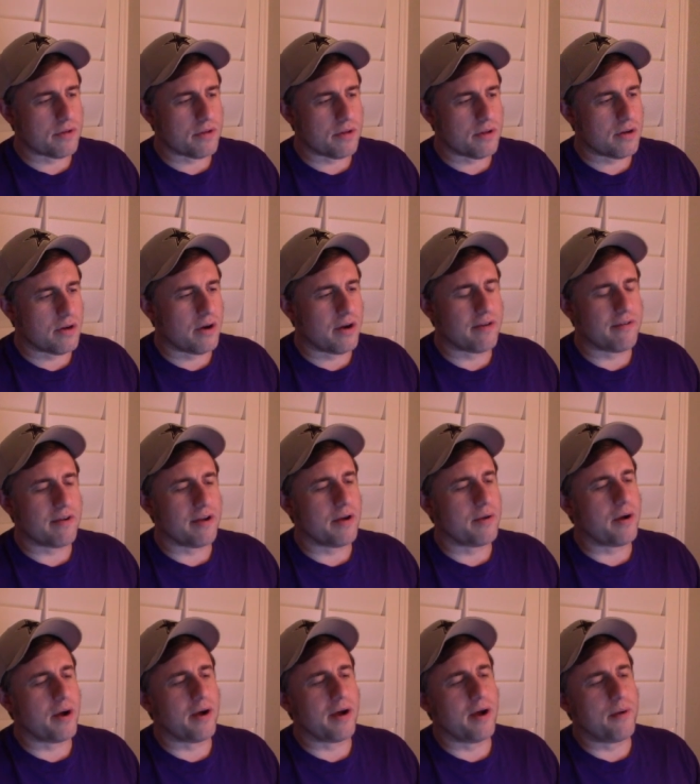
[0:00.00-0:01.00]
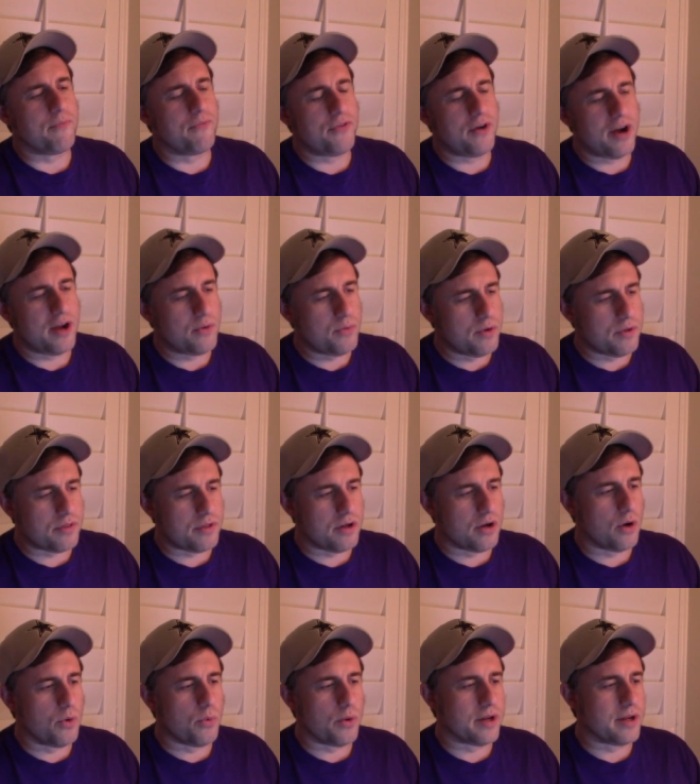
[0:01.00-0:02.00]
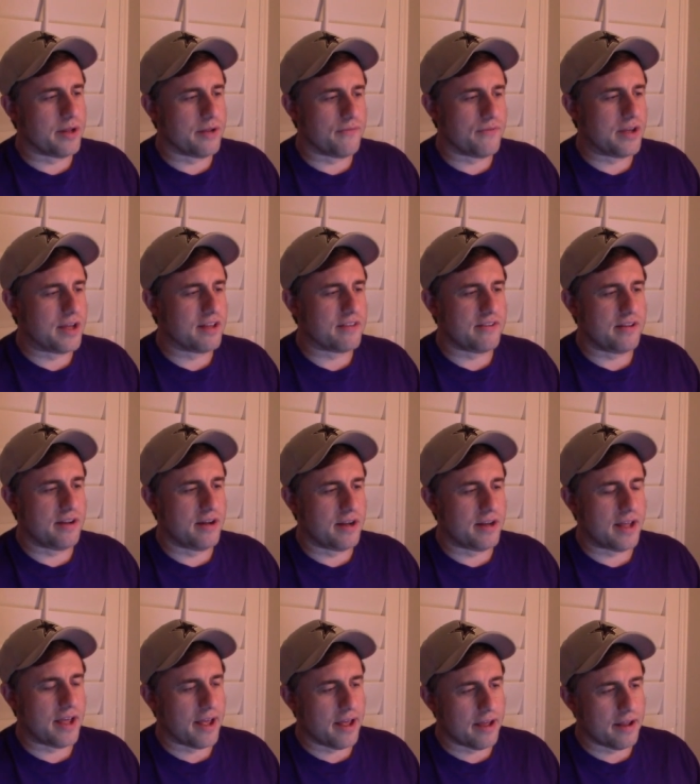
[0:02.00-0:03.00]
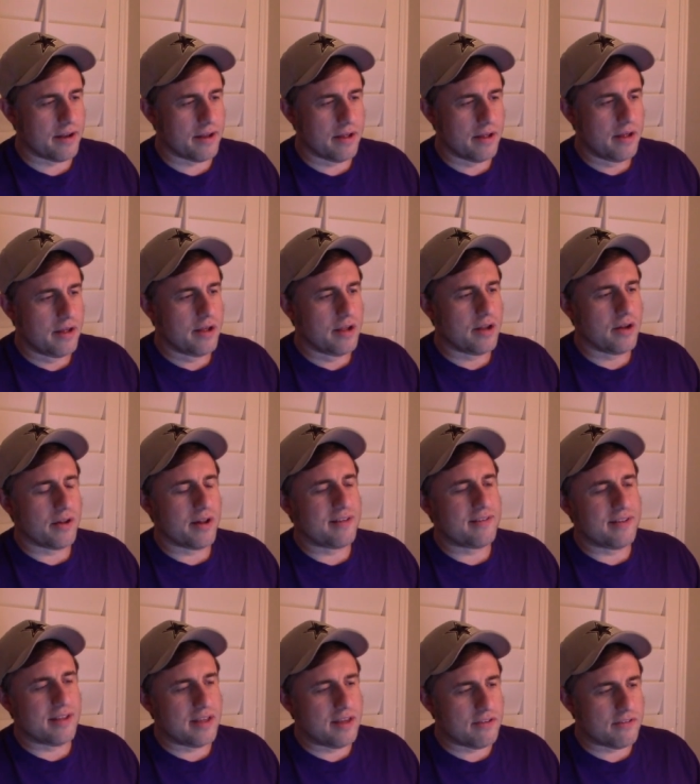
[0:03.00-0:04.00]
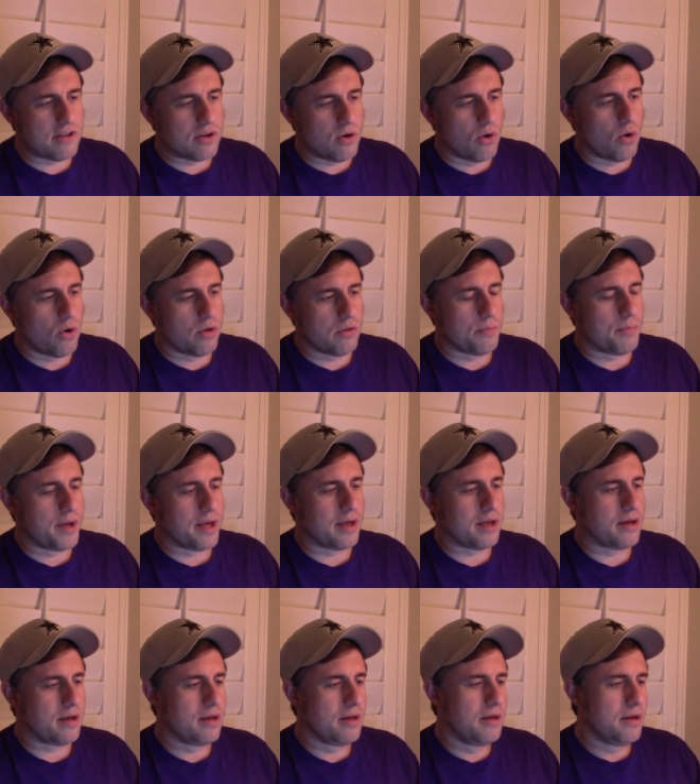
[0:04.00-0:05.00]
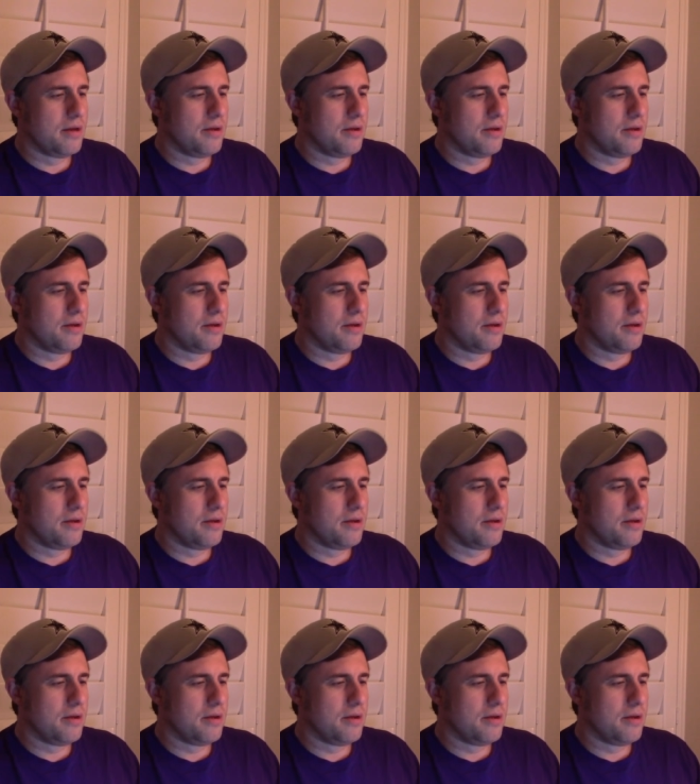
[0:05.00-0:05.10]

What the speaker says: You know, I'm fine with, you know, when if he gets hit on the head, you know, that's an easy call to make.